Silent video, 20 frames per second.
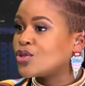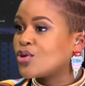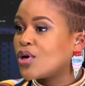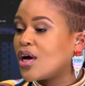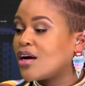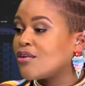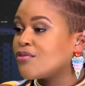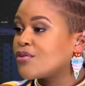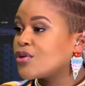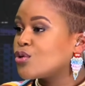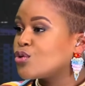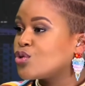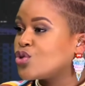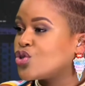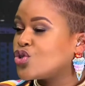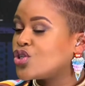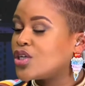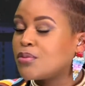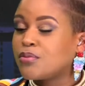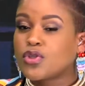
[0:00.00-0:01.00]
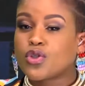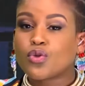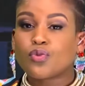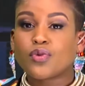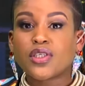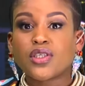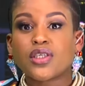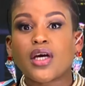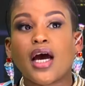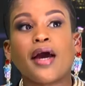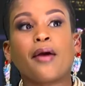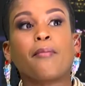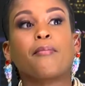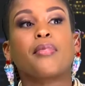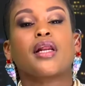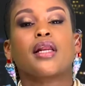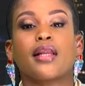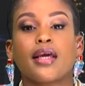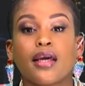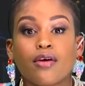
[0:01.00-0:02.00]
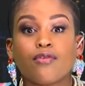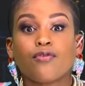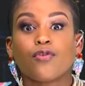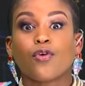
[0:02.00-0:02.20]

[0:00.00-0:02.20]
You have huge dreams, to which I believe